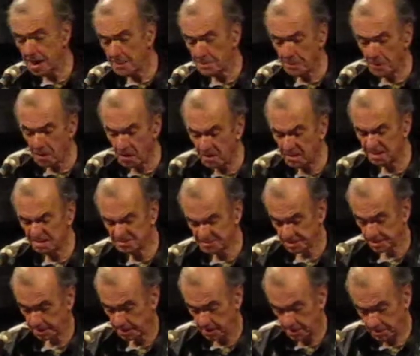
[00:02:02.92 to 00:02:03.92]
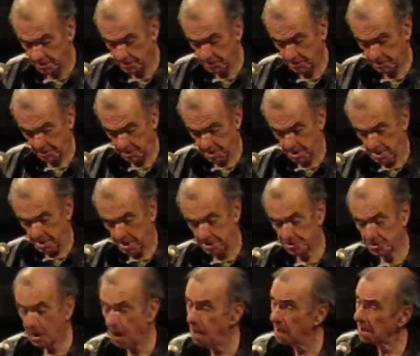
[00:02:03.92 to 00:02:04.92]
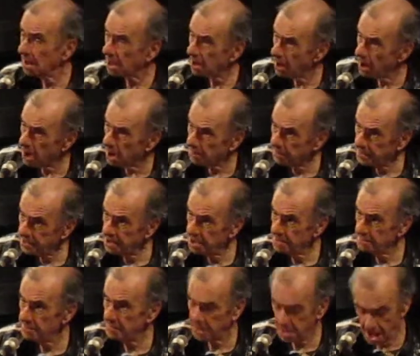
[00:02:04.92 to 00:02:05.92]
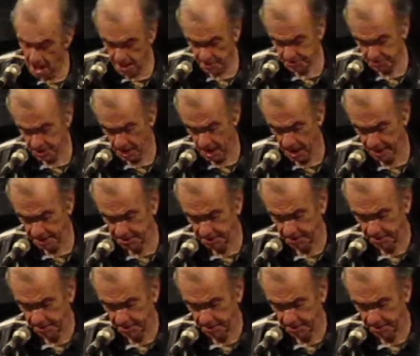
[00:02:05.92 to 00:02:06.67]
a poison. It's called carbon monoxide.